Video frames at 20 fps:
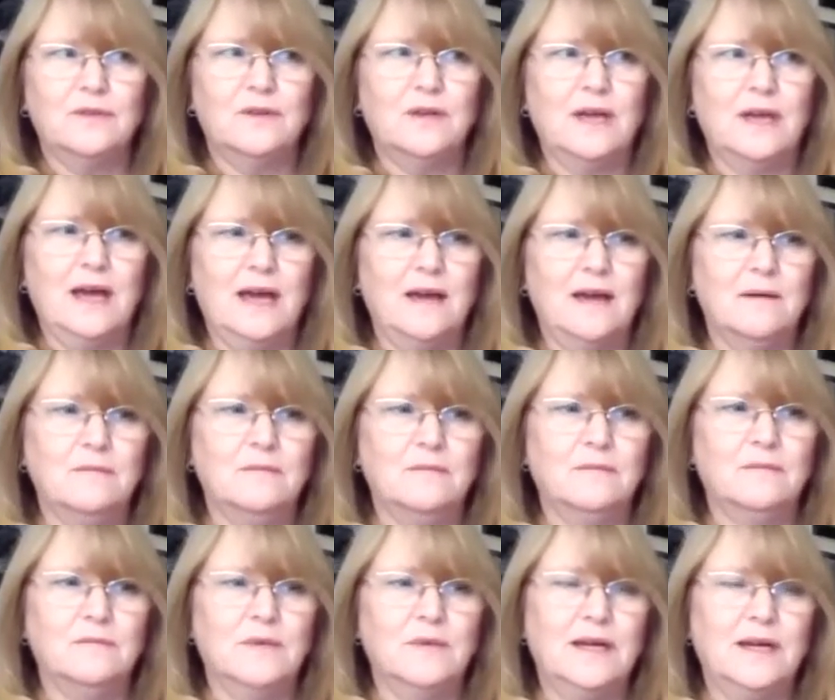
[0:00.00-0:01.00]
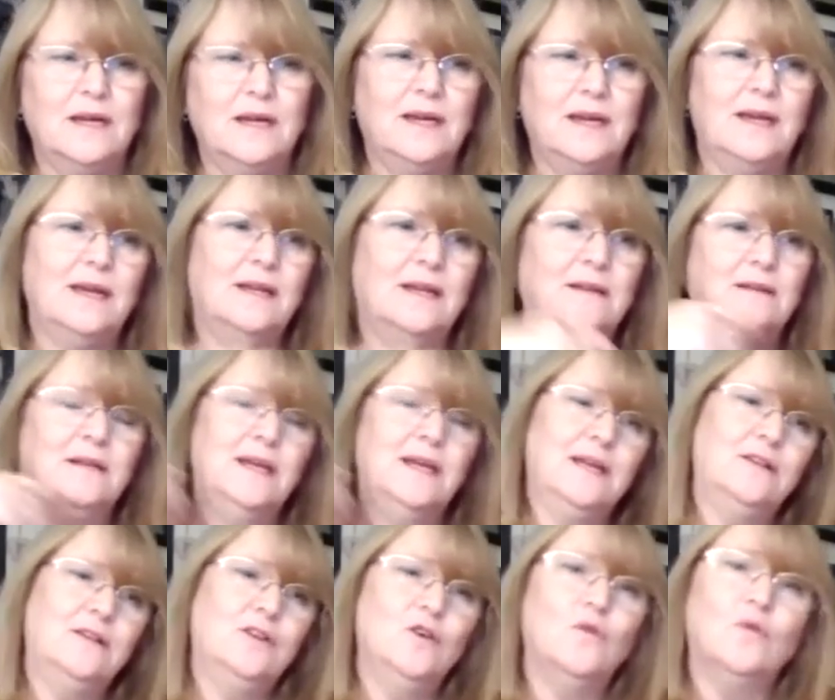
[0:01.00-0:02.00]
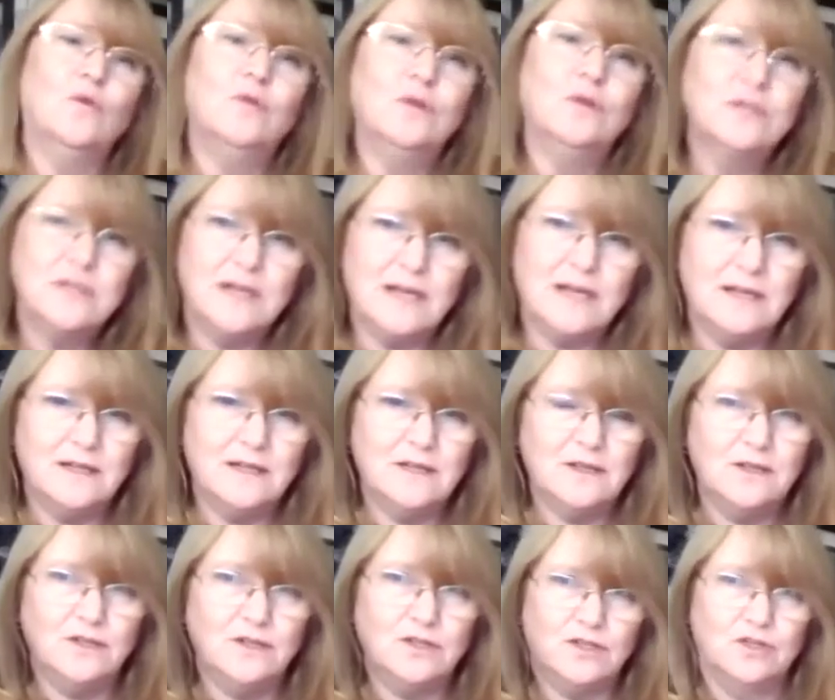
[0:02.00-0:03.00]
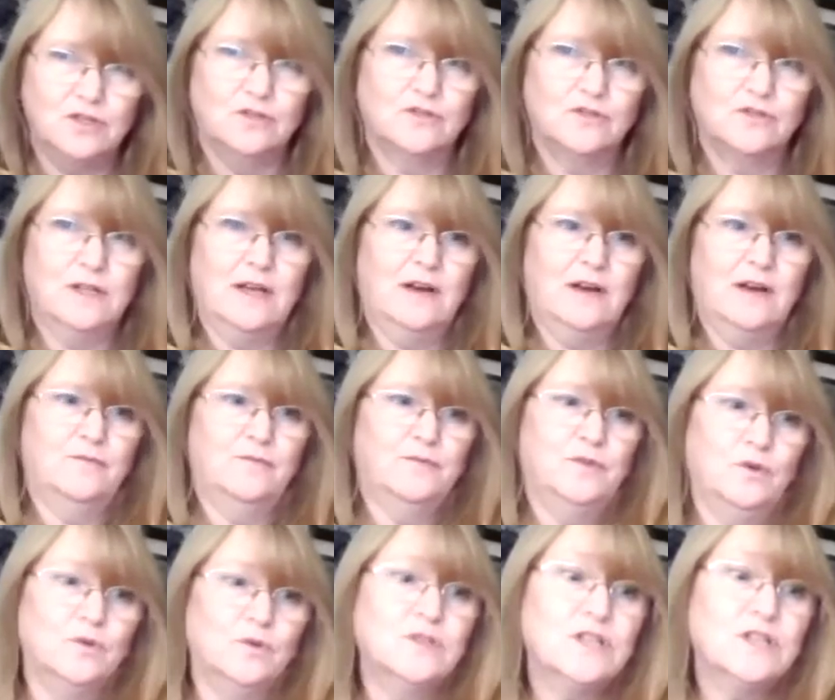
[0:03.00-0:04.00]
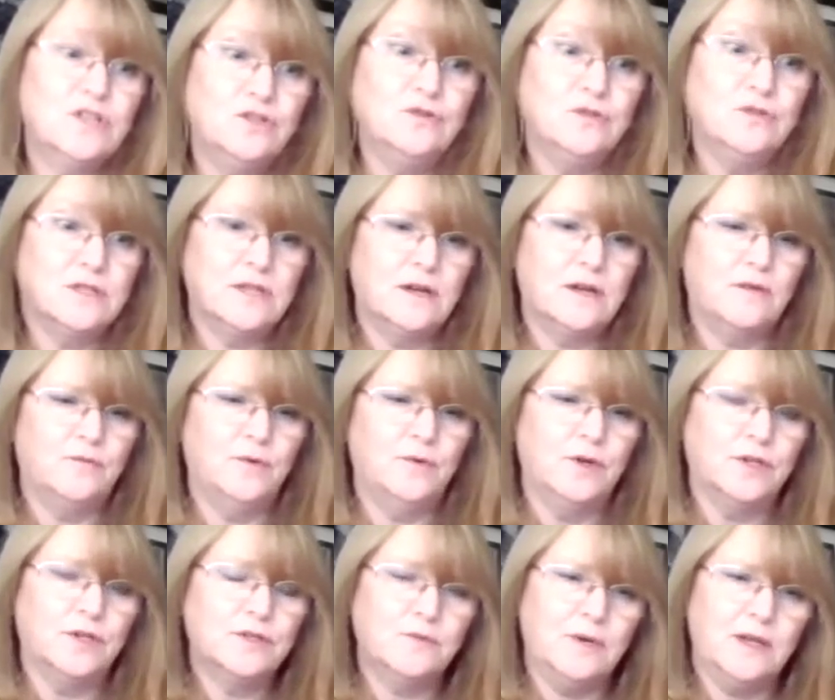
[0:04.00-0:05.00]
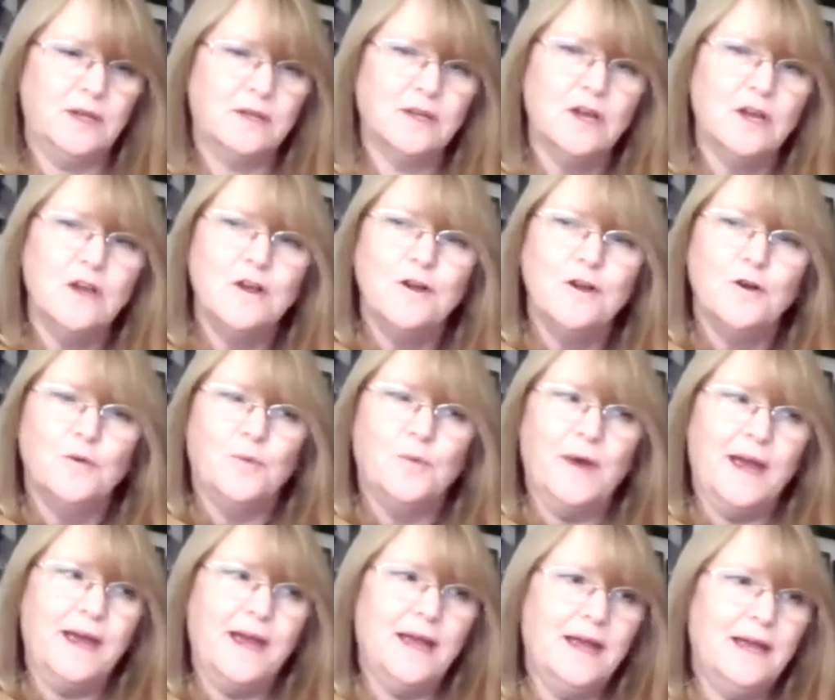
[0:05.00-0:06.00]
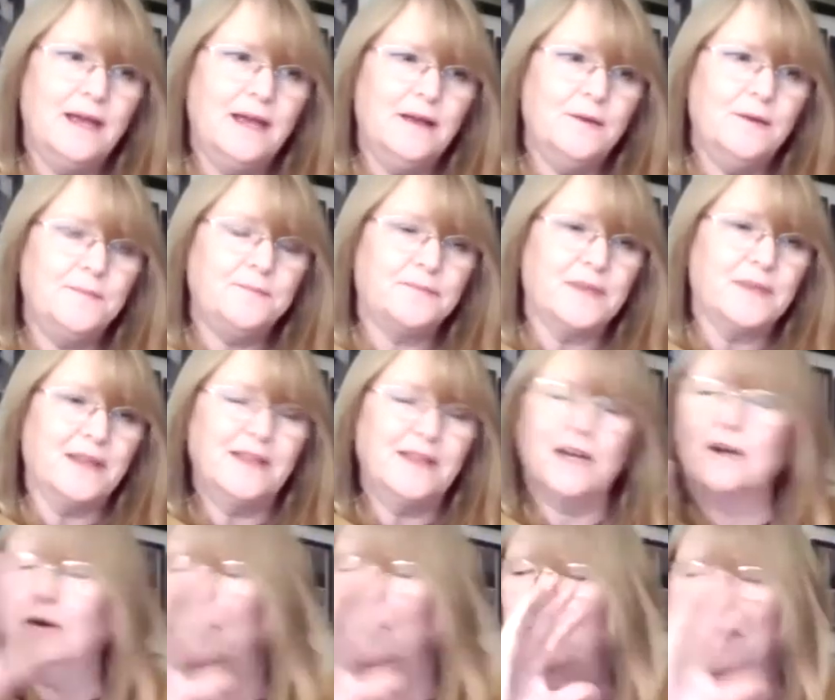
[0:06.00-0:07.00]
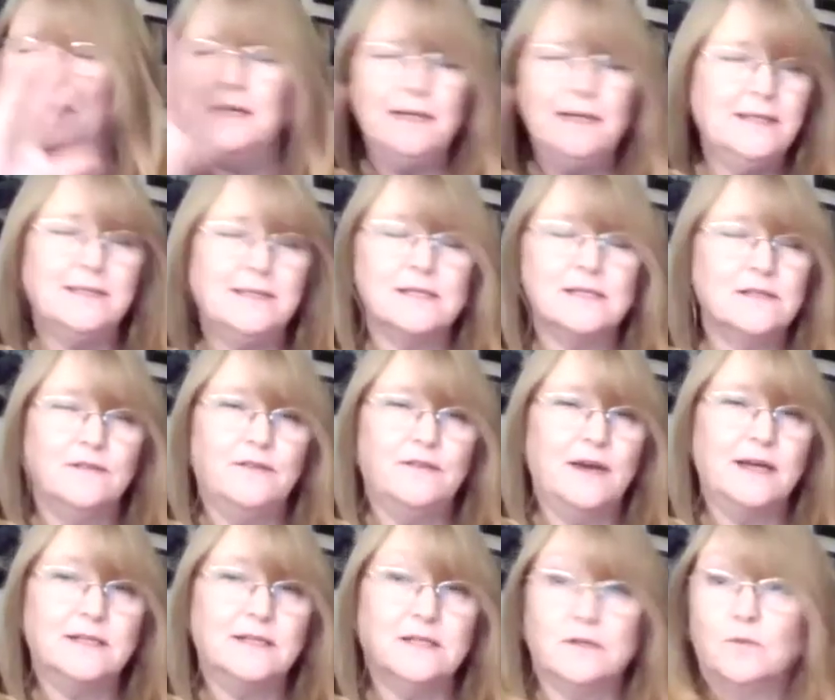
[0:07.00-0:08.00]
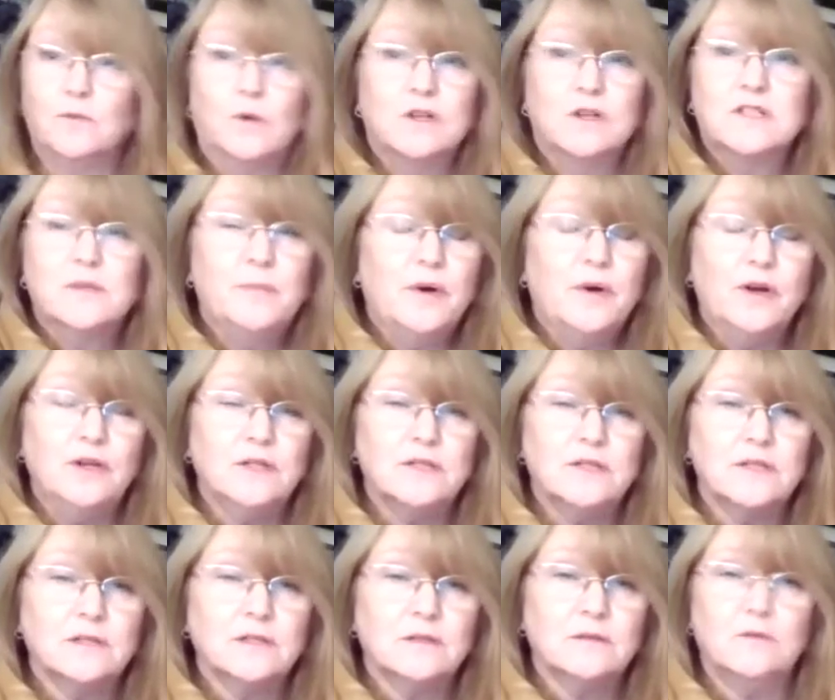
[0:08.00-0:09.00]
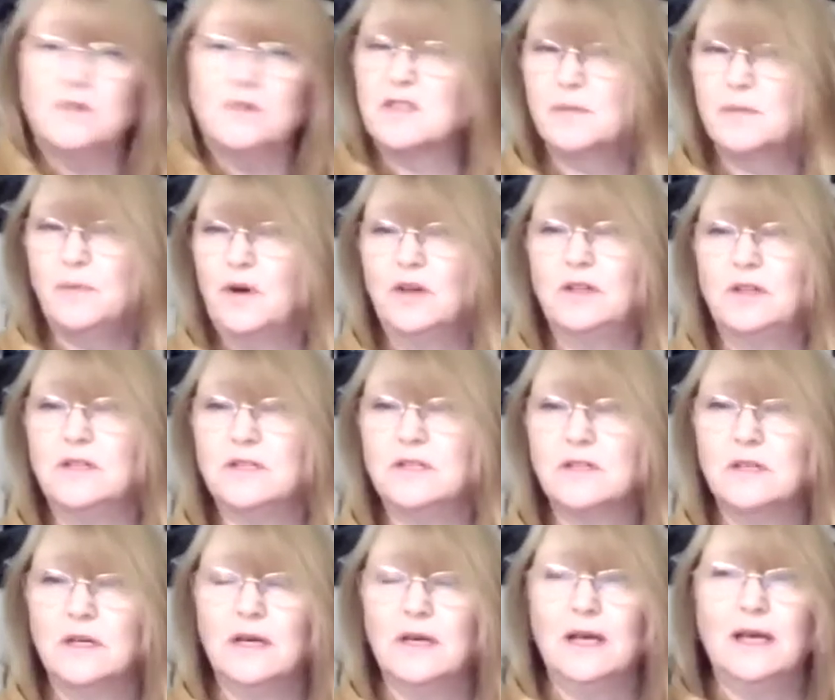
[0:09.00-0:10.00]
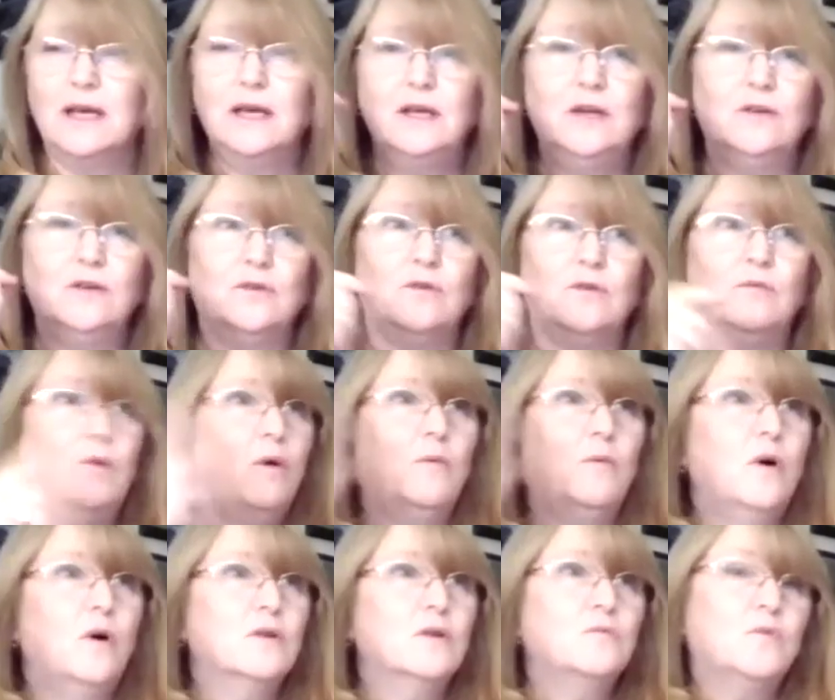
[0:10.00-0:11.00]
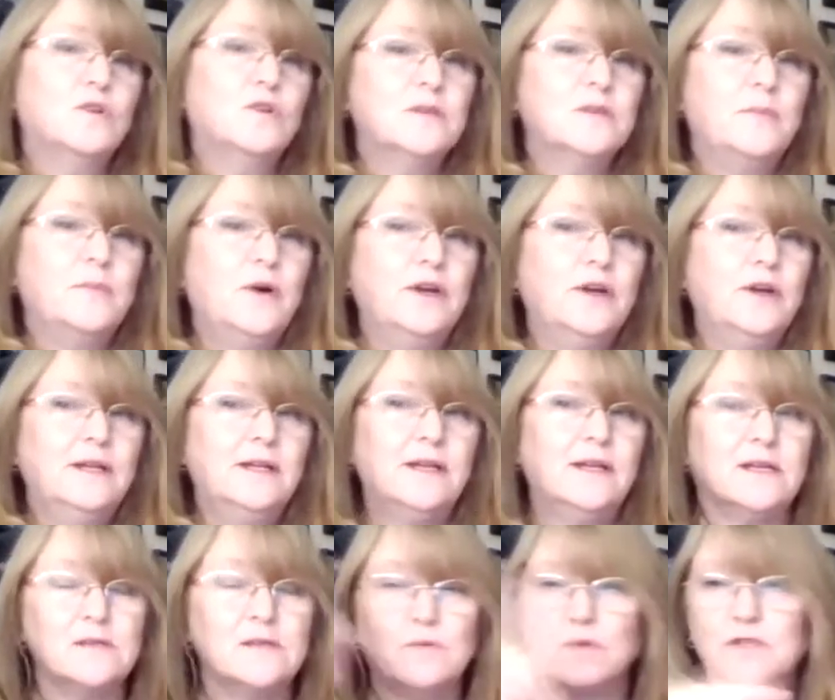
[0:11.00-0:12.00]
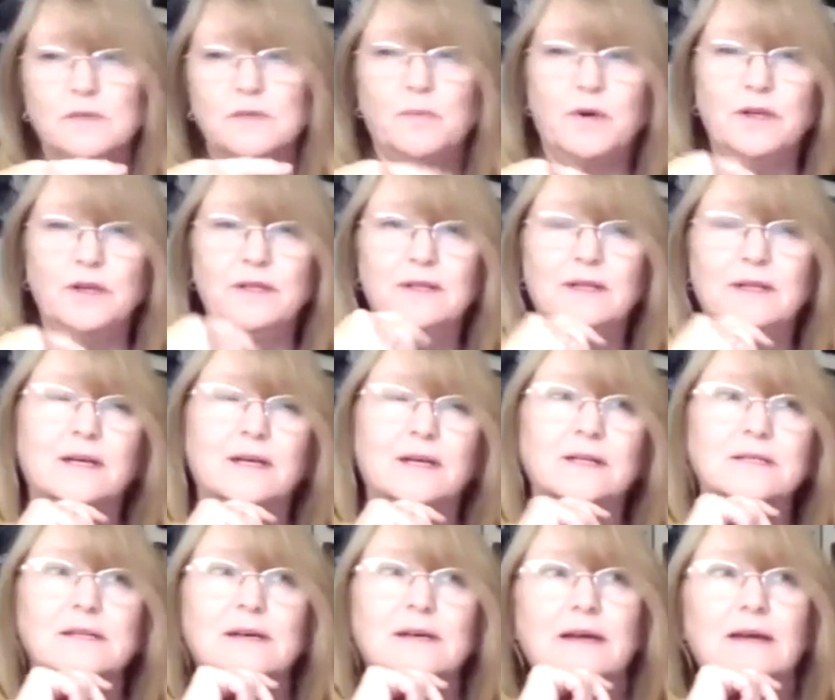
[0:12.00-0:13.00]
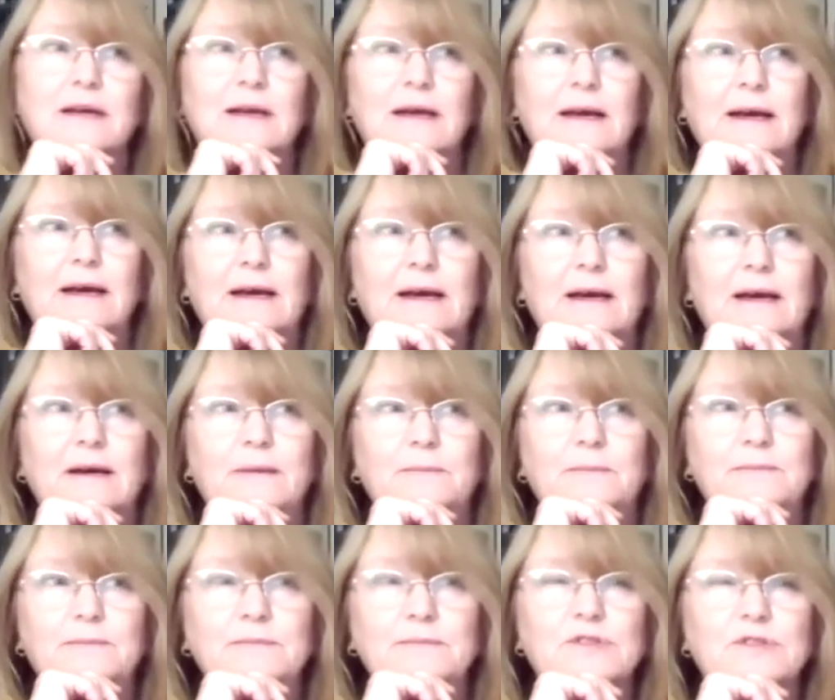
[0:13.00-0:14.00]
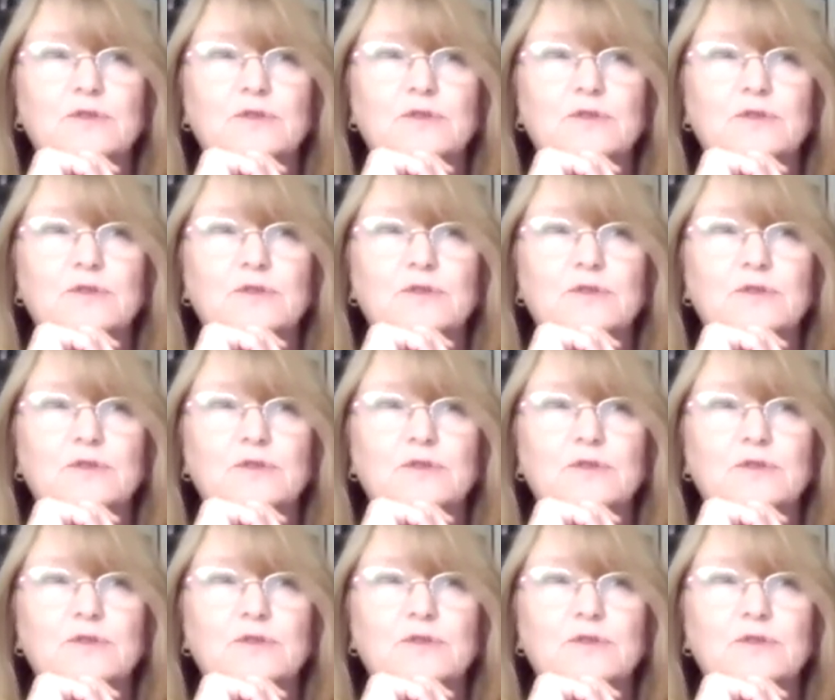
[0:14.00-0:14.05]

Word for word: um, in in the older children that I've, the older students that i've worked with where they're completely disaffected what's the point what's the point you know what what what's the point in this what's the point in that um, so